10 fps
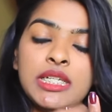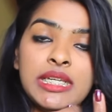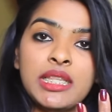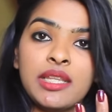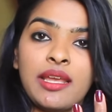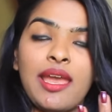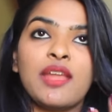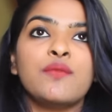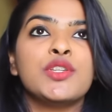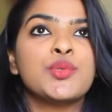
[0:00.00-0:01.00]
teeth,
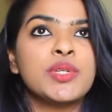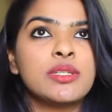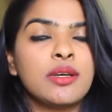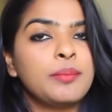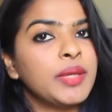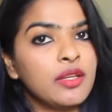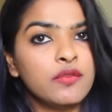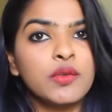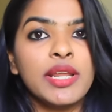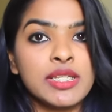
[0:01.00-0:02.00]
and which was a
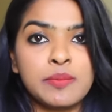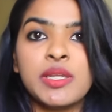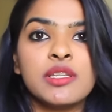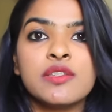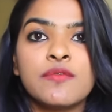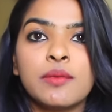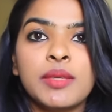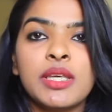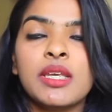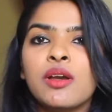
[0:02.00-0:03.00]
painful experience for
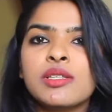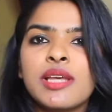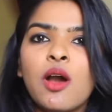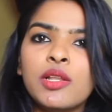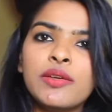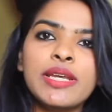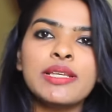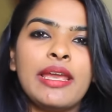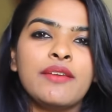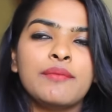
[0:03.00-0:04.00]
me because although
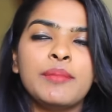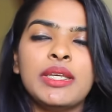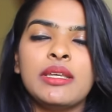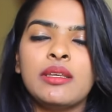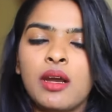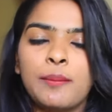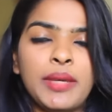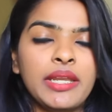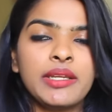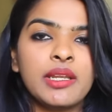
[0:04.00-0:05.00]
he gave me
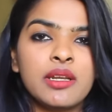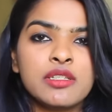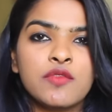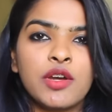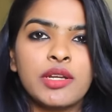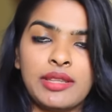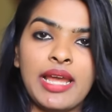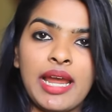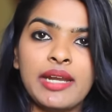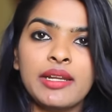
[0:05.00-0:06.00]
painkillers for
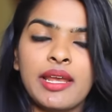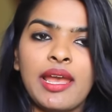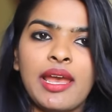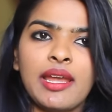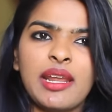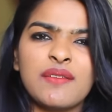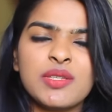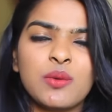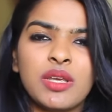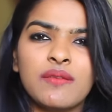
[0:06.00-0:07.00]
that and I
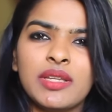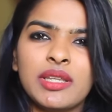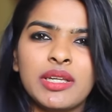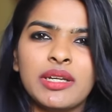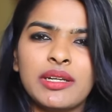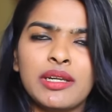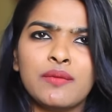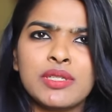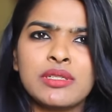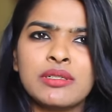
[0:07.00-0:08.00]
was okay with it,
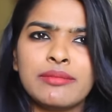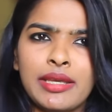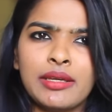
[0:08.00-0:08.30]
it wasn't